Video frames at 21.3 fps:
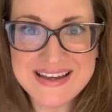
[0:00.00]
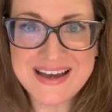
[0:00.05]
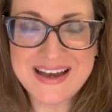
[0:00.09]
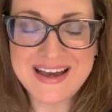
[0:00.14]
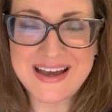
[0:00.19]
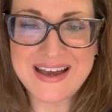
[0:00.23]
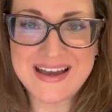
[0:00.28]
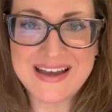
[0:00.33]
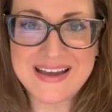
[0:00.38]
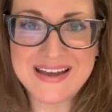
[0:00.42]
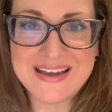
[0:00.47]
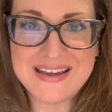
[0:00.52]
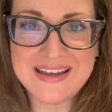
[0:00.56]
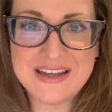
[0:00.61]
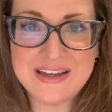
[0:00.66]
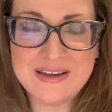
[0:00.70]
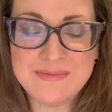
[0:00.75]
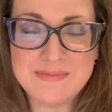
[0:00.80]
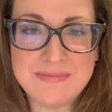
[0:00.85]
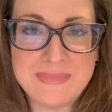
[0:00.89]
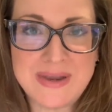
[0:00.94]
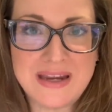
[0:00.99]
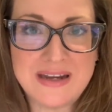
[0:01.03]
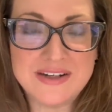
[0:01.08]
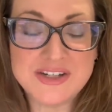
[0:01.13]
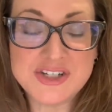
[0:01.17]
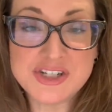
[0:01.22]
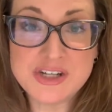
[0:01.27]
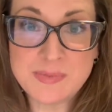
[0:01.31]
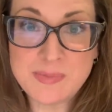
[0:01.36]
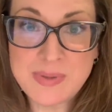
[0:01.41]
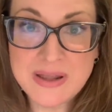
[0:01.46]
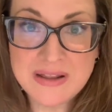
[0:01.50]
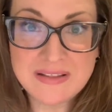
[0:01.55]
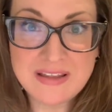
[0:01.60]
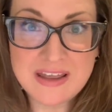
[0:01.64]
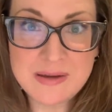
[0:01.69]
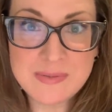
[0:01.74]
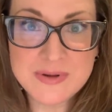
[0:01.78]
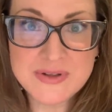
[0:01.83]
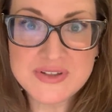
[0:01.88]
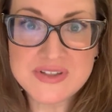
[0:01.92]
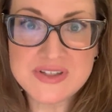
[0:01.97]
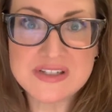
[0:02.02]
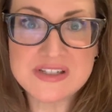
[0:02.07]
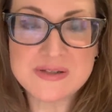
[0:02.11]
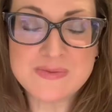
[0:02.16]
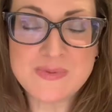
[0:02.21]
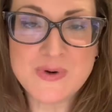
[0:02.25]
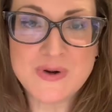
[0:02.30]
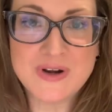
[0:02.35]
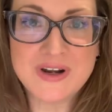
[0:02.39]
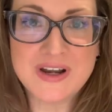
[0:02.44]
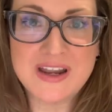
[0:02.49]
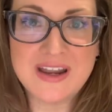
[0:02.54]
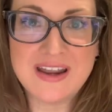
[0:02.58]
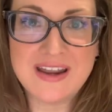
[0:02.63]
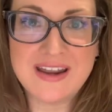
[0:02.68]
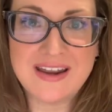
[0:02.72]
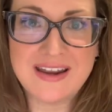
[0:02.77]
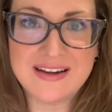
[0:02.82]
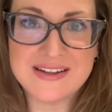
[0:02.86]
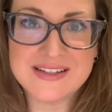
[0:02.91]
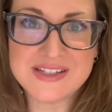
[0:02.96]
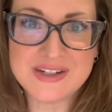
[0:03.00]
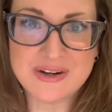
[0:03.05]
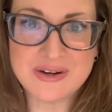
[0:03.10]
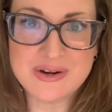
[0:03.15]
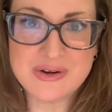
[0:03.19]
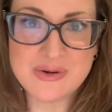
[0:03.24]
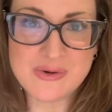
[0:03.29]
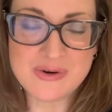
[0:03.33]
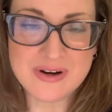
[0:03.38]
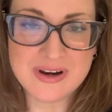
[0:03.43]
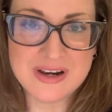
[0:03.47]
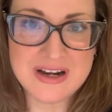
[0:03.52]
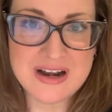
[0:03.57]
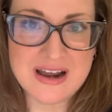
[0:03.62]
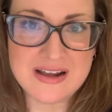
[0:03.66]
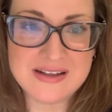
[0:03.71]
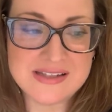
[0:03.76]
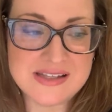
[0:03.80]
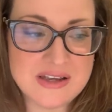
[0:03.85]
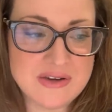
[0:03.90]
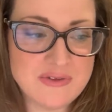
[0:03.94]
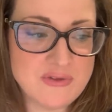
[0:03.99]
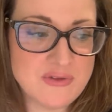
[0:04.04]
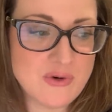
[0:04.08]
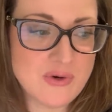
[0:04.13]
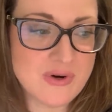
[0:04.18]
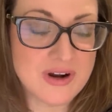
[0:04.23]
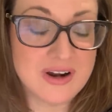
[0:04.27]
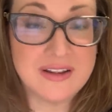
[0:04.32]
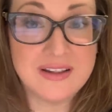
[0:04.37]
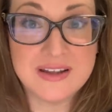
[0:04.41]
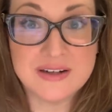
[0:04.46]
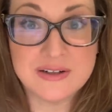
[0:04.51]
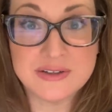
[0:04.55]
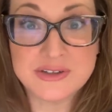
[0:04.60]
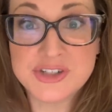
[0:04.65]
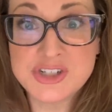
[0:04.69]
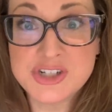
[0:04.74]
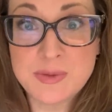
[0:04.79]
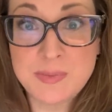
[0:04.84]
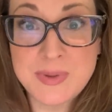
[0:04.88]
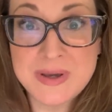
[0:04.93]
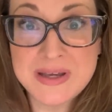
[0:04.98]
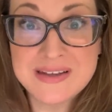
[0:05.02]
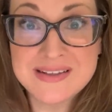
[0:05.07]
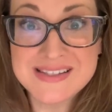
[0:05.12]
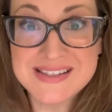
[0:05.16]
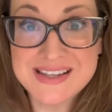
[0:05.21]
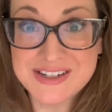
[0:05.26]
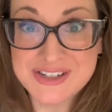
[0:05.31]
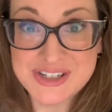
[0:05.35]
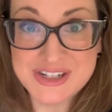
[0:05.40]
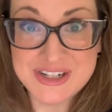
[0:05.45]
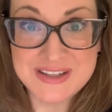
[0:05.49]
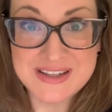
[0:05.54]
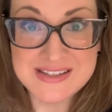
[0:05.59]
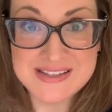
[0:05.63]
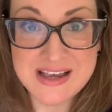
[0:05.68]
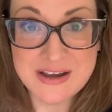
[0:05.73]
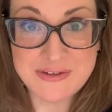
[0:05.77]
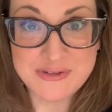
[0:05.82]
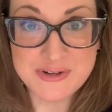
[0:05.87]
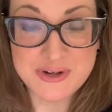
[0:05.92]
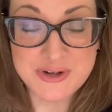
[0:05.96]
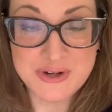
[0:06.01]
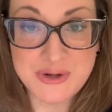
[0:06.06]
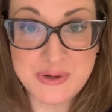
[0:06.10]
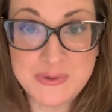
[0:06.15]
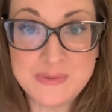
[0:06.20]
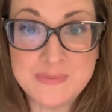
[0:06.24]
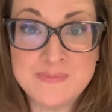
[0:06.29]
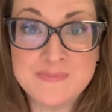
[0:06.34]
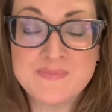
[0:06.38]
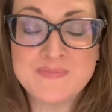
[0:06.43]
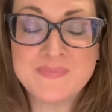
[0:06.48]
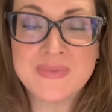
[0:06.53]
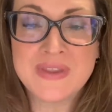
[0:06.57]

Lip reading: I made shipping labels this morning and started organizing for a little shipping session this afternoon.